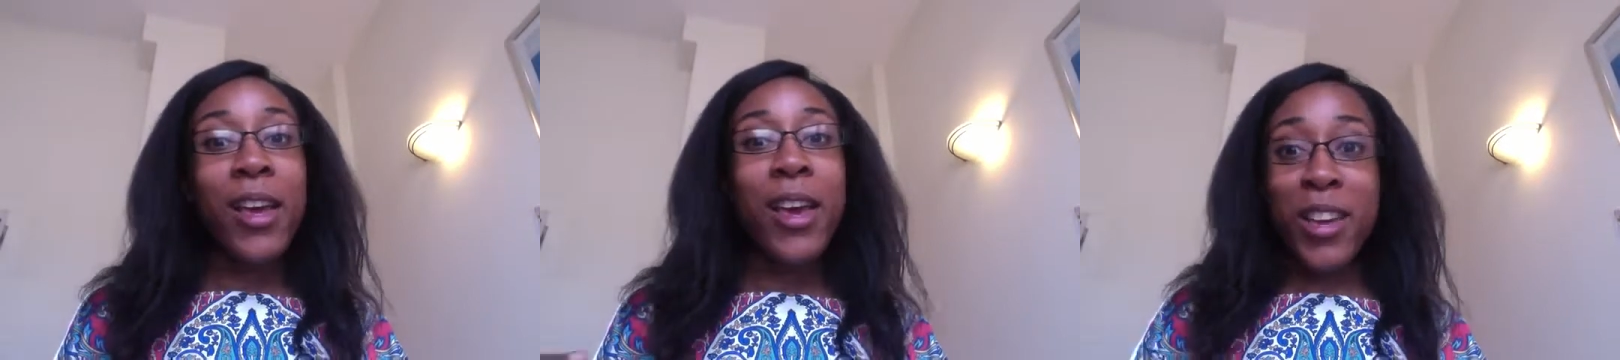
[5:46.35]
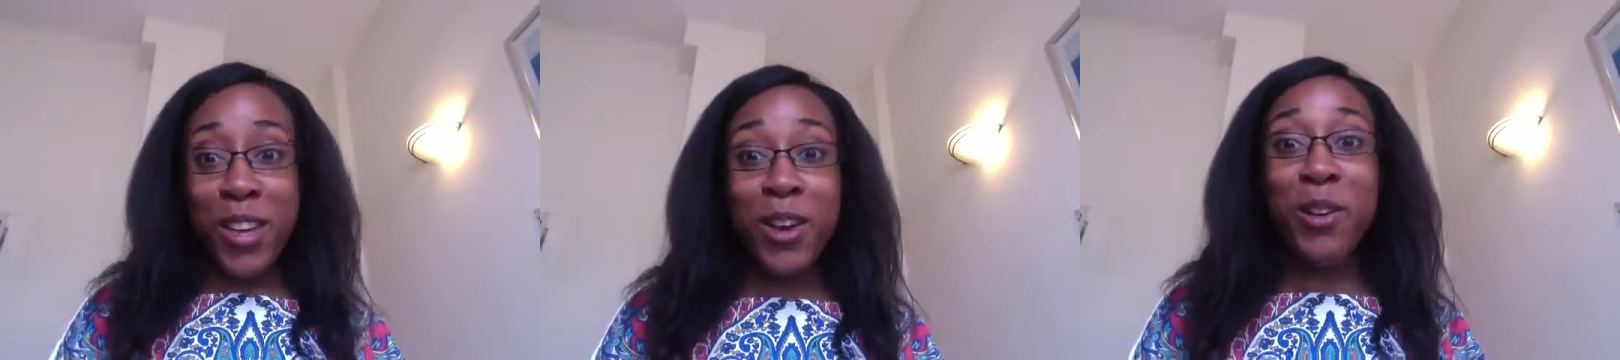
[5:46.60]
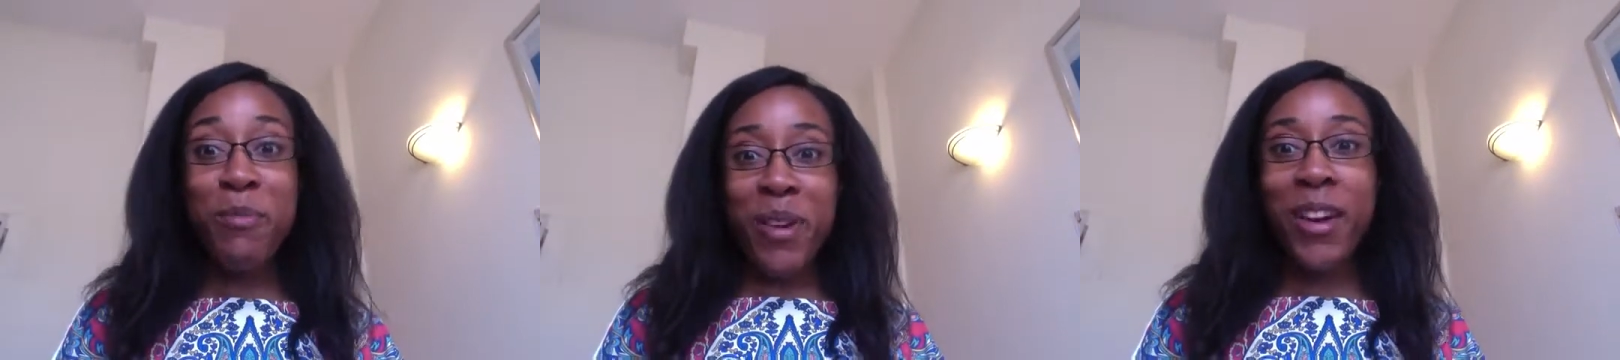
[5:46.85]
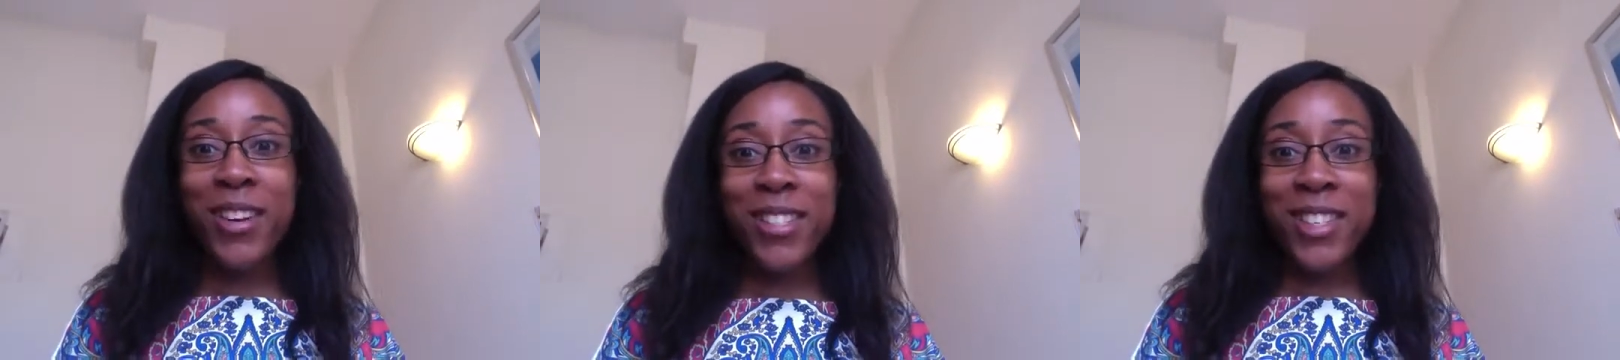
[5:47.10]
in
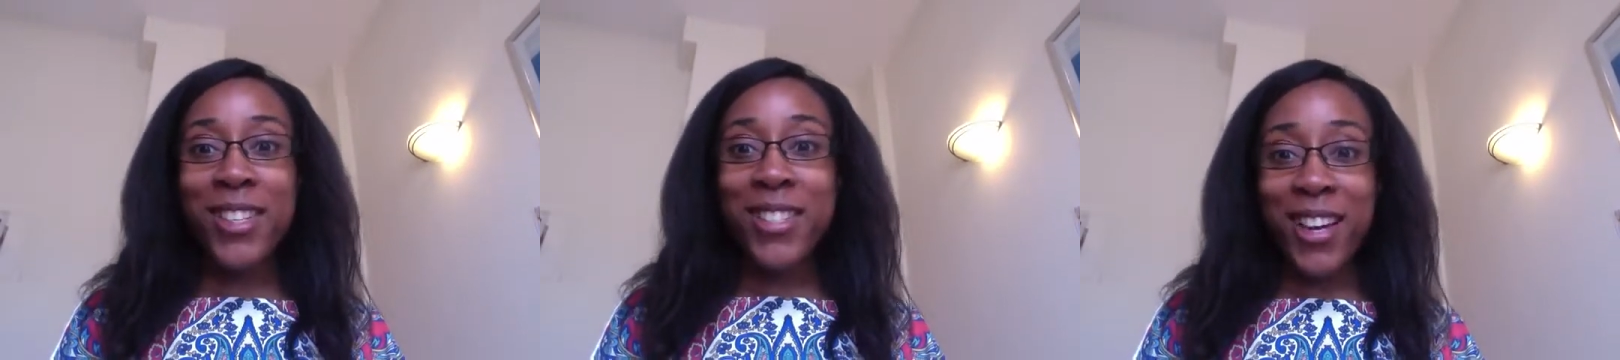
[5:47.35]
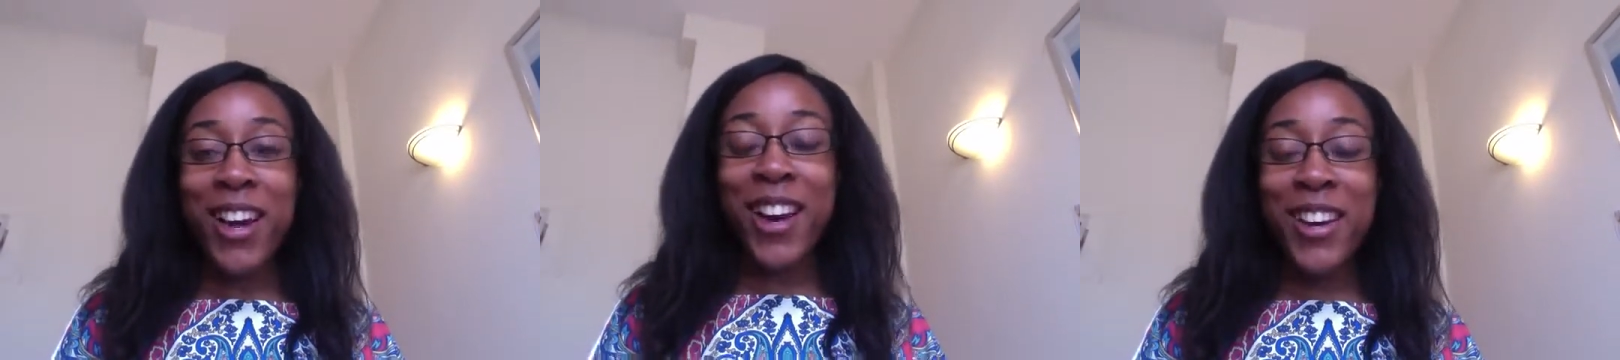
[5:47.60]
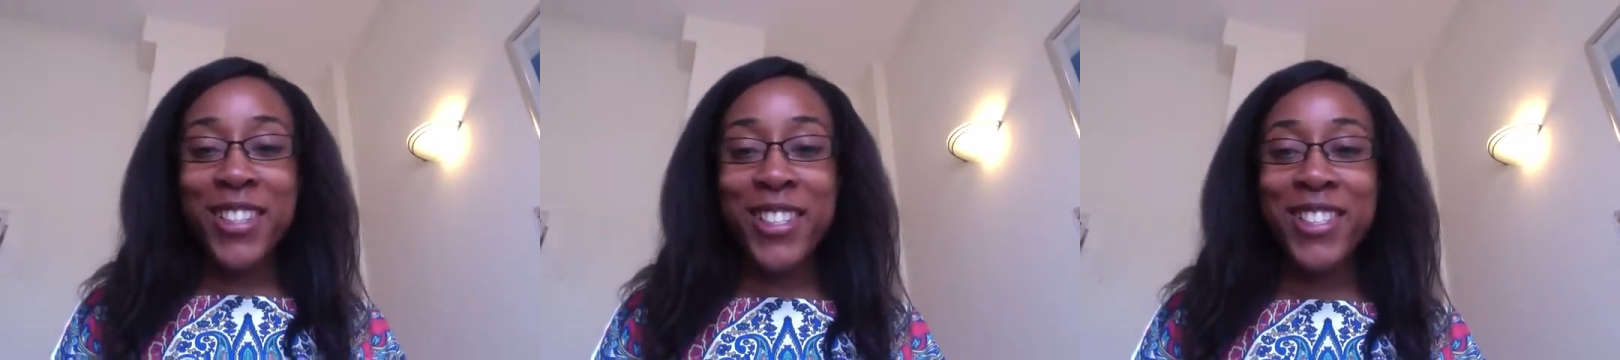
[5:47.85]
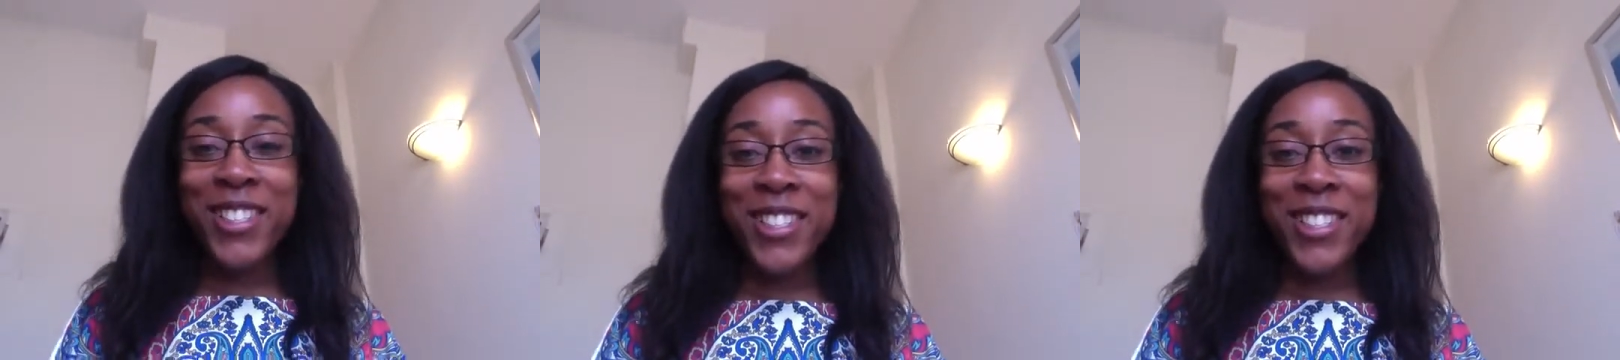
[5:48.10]
comparison to Ireland.